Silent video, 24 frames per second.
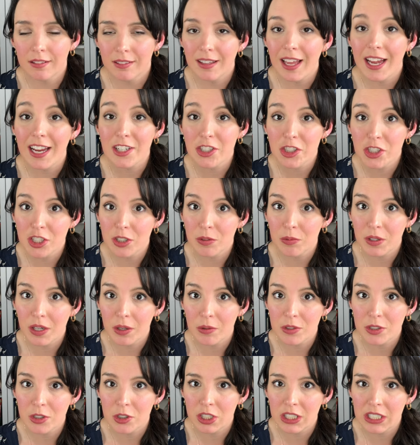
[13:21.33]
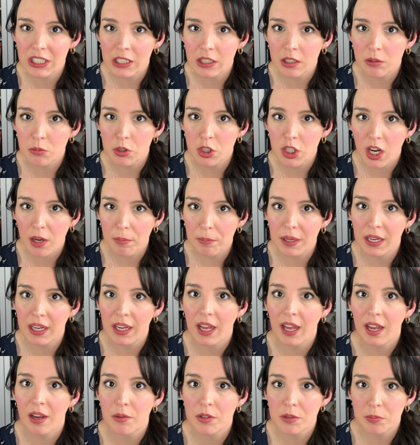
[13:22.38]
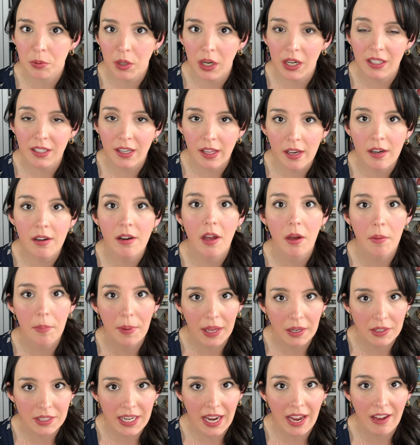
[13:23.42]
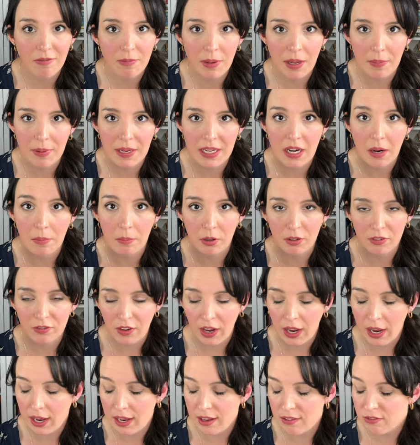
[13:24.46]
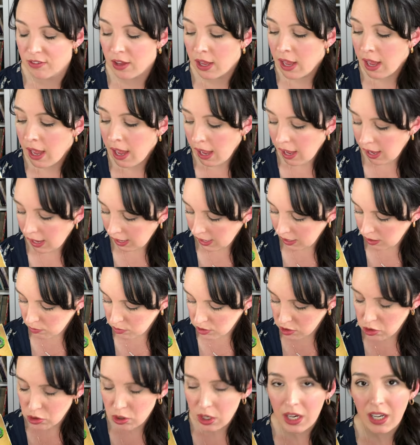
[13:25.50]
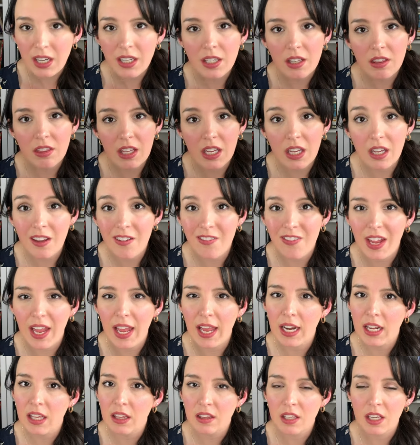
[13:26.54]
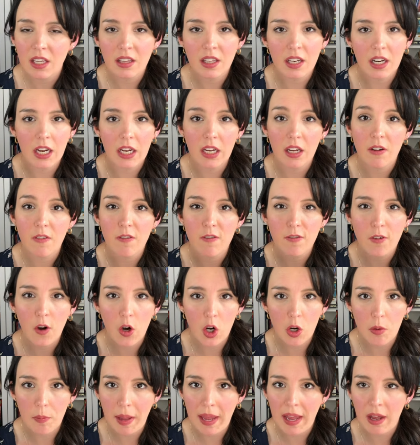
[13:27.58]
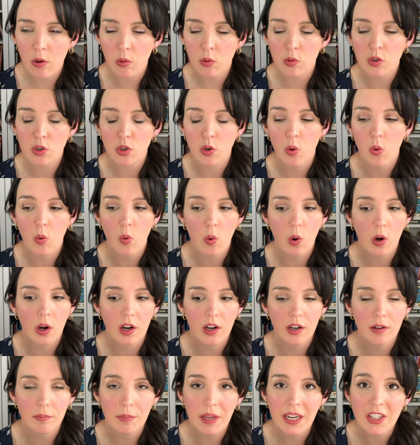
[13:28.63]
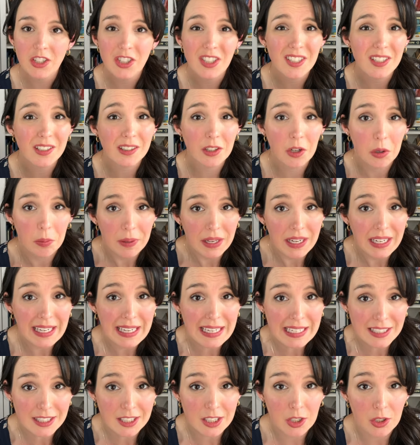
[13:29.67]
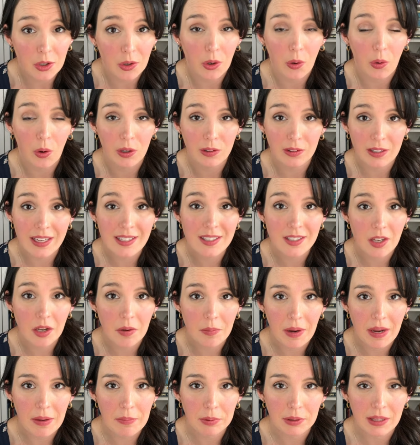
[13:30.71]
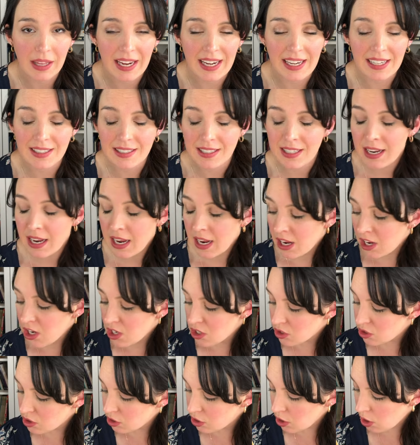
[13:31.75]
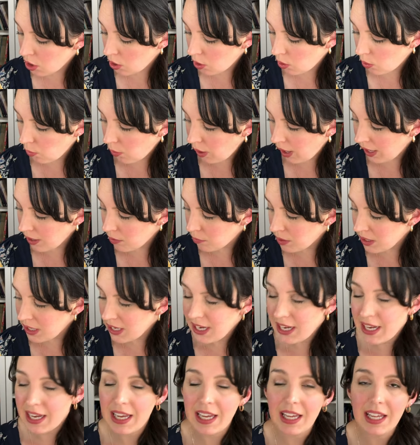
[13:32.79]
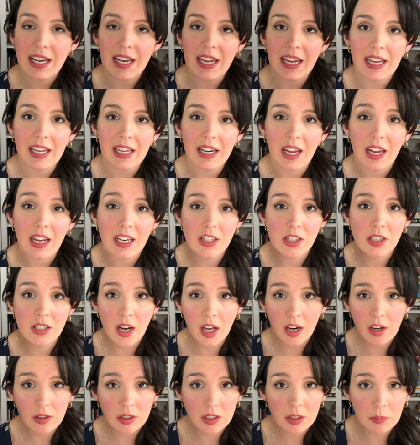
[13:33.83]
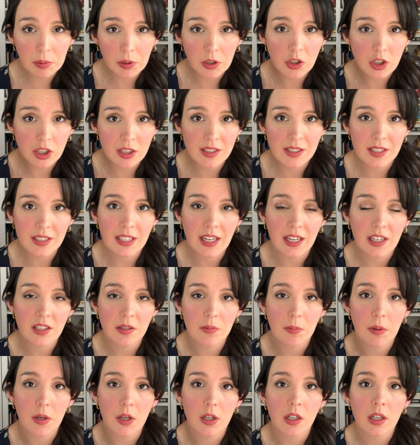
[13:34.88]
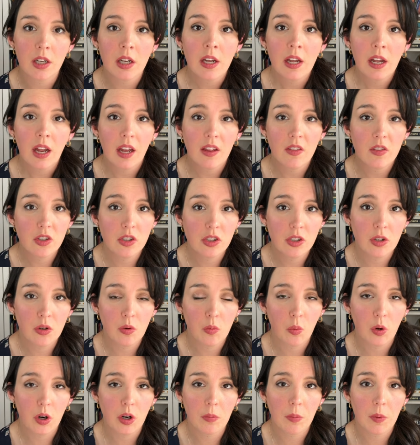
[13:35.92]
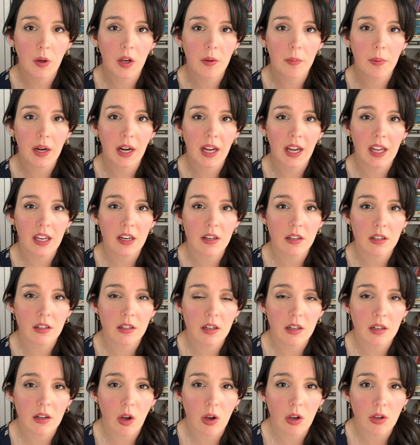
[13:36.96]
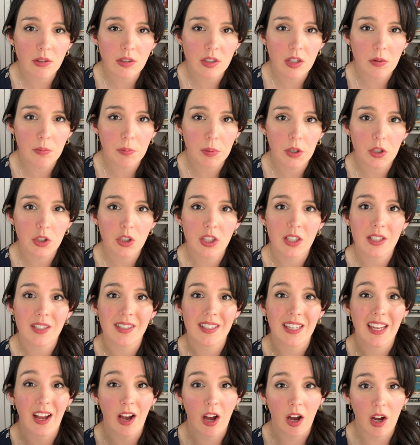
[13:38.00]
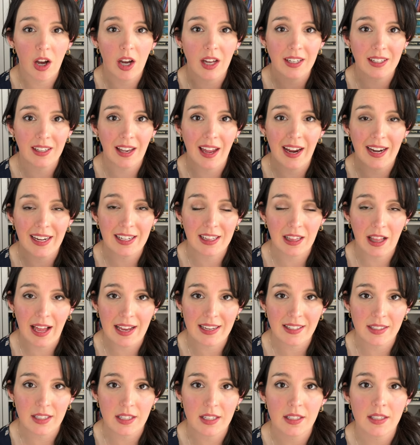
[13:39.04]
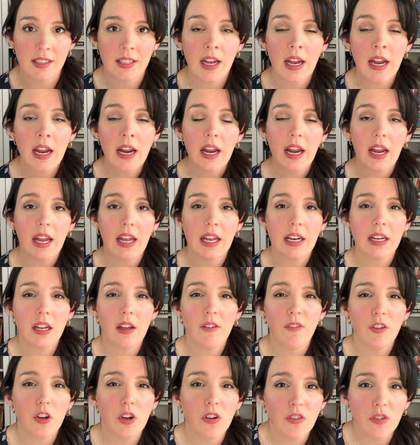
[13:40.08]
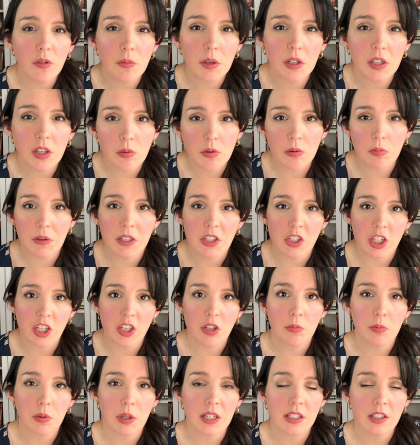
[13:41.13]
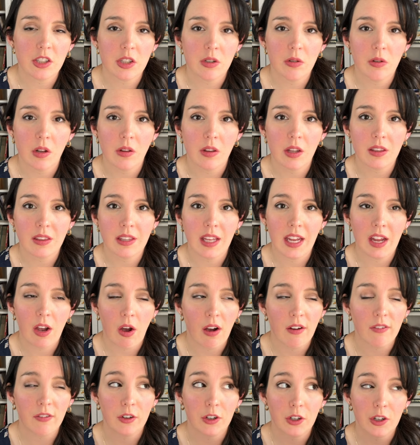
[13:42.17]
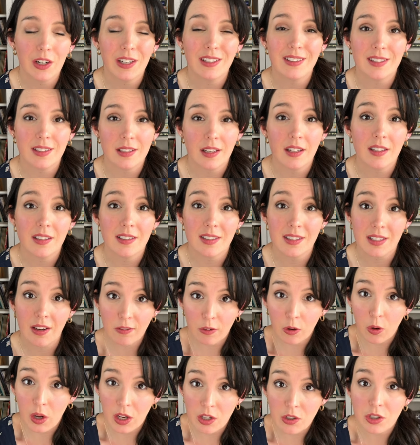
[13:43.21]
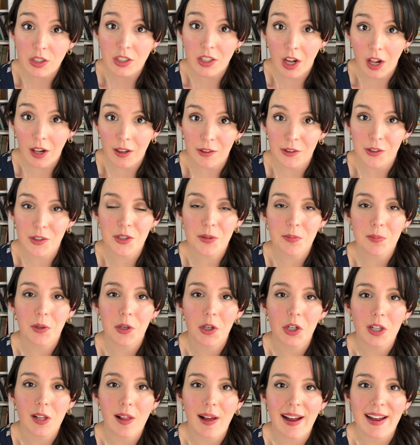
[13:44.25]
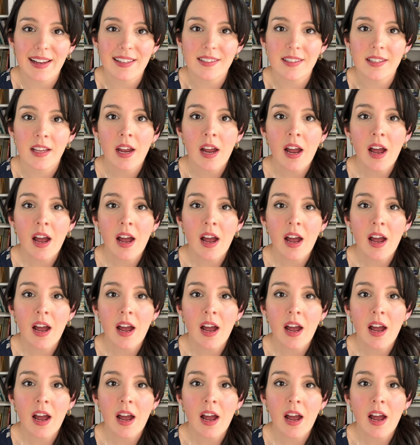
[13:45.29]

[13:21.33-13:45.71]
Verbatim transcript: last year when I was curriculum shopping, I was pregnant, about to have baby number five. I was trying to think of anything that I could farm out or make just a little bit easier or less on my plate. So I went ahead and I not only purchased the textbook and the student workbook, but I also purchase the online classes. And if you're familiar with BJU Press, you know that they offer it's it's several hundred dollars per class,